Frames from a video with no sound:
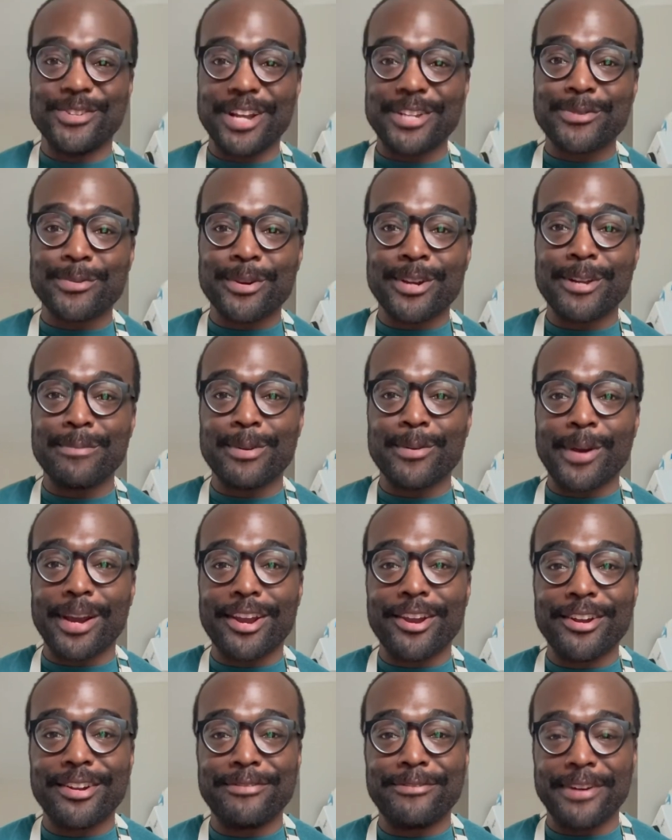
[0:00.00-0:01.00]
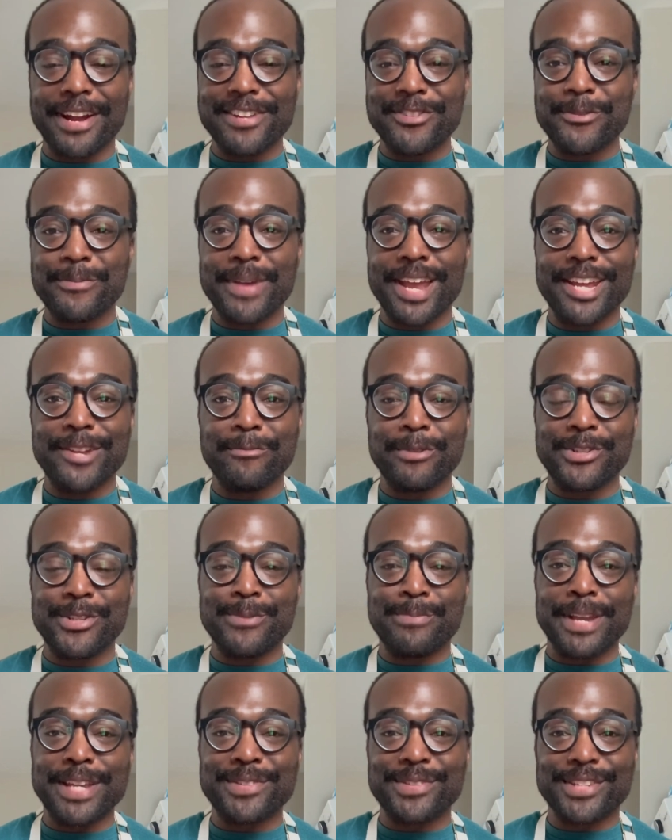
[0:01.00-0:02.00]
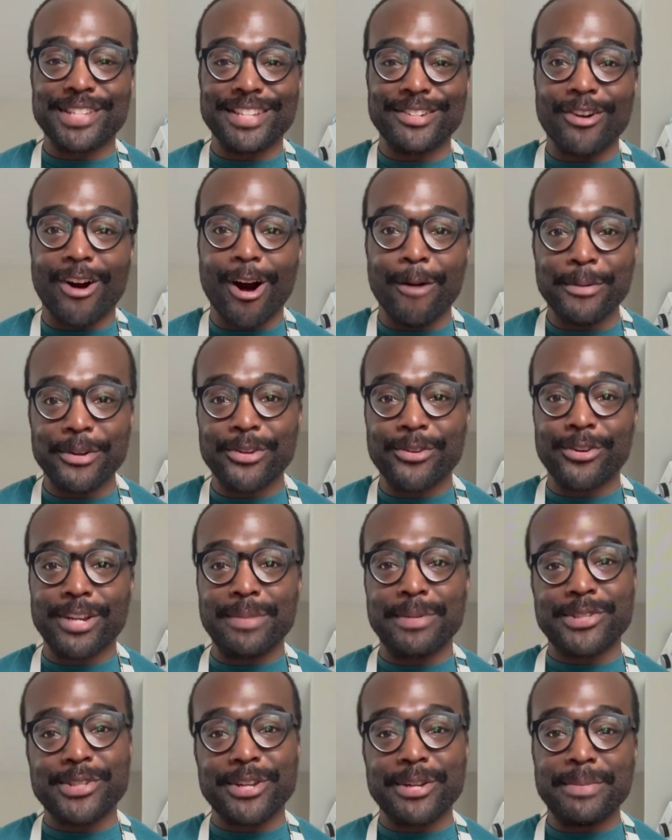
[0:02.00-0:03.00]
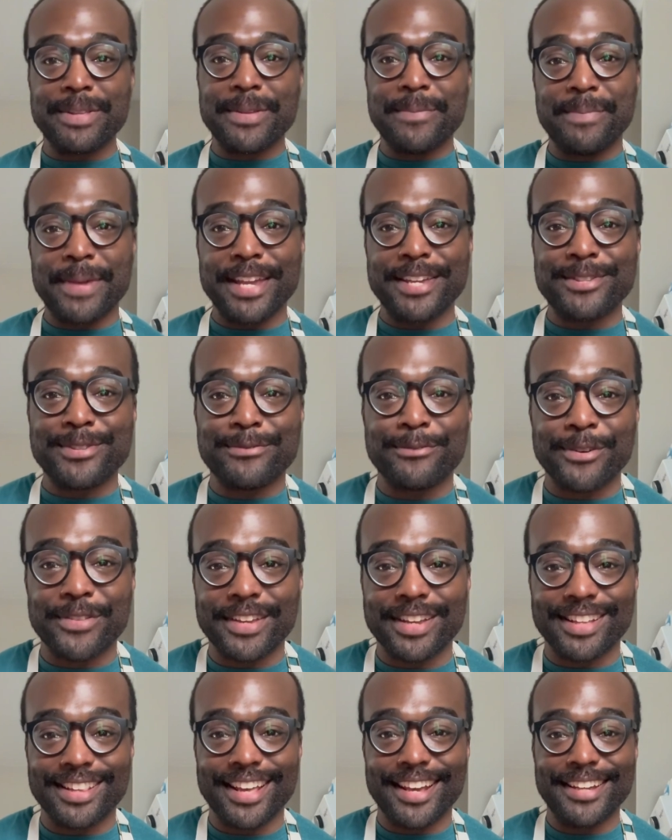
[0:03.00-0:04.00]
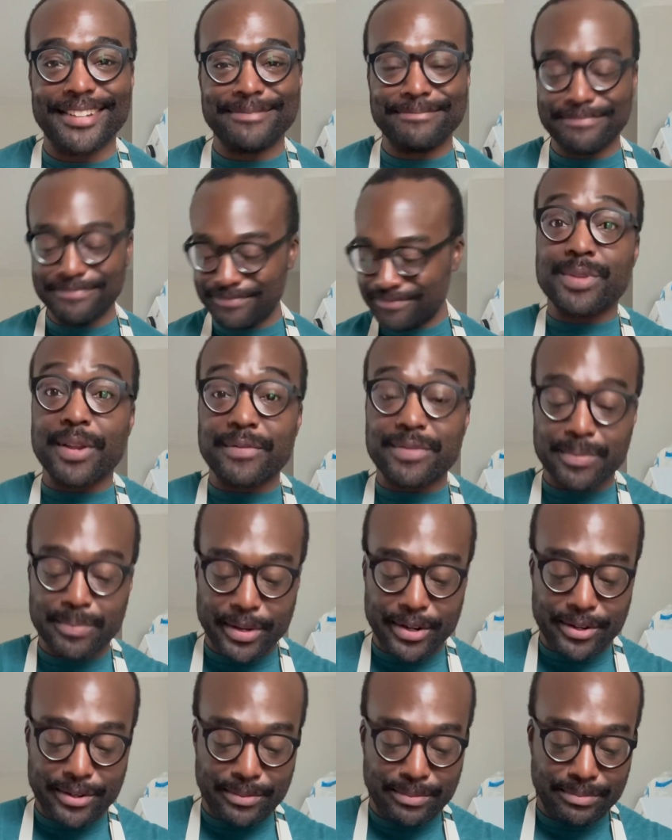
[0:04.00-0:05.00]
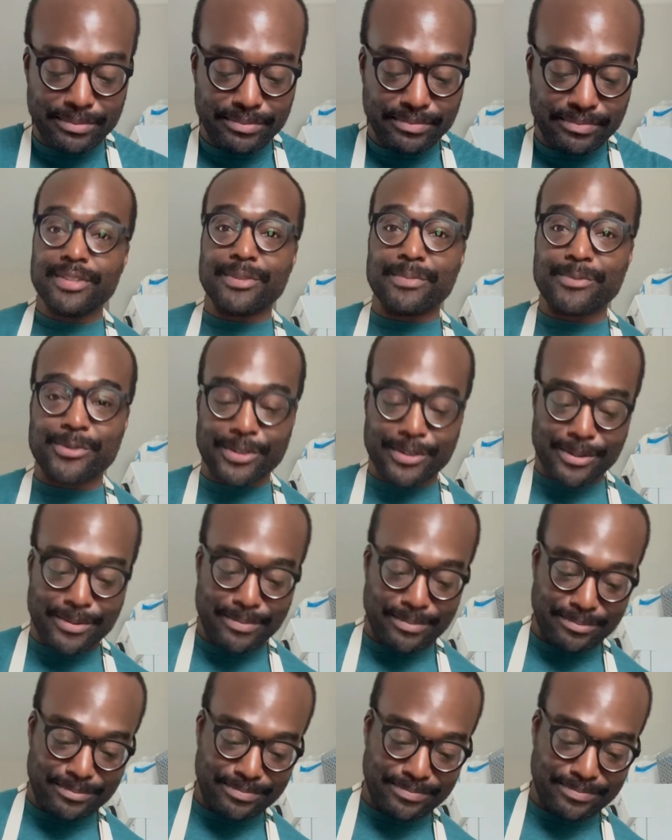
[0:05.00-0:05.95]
next we're going to be working on a frangipane, which is basically an almond cream. It's going to be the base for the galette. So I have some butter, some sugar,